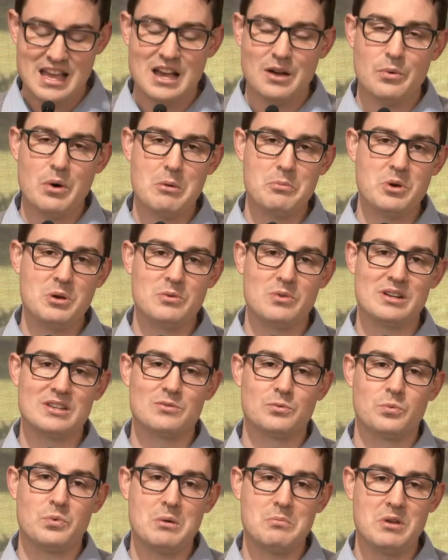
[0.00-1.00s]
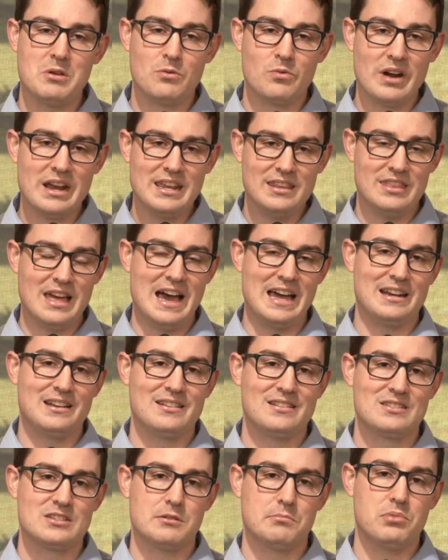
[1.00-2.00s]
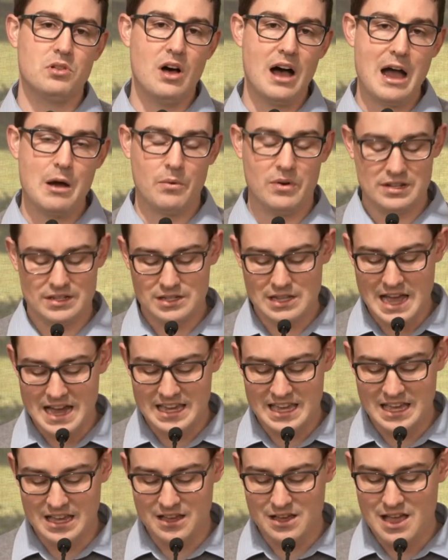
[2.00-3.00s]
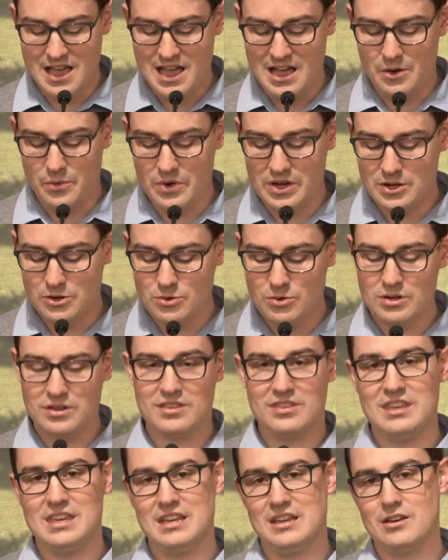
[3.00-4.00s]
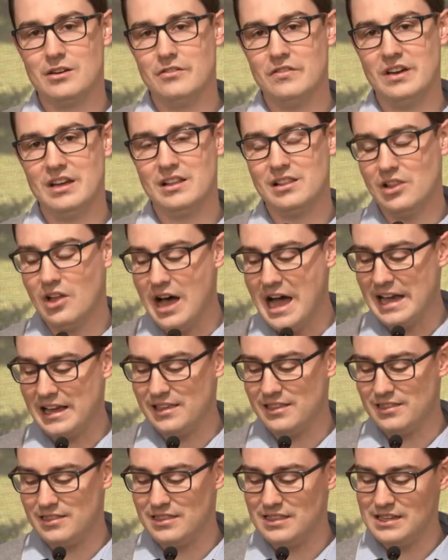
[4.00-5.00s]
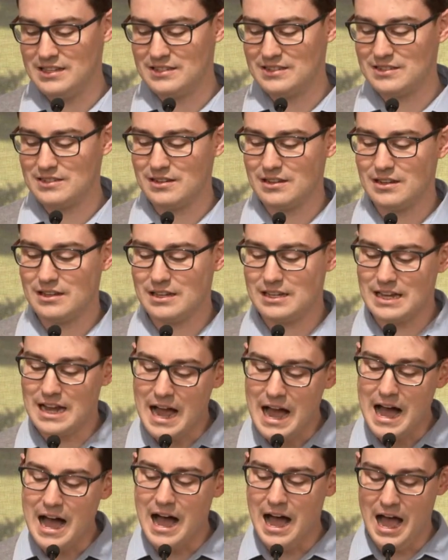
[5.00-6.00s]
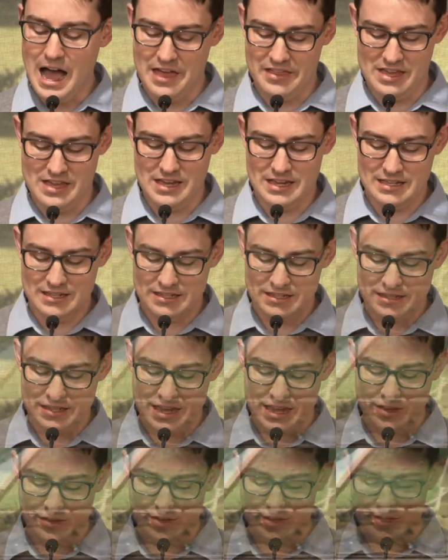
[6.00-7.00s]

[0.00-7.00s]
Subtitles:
When we read that, supply what's lacking, we could think of it like this car that you can see on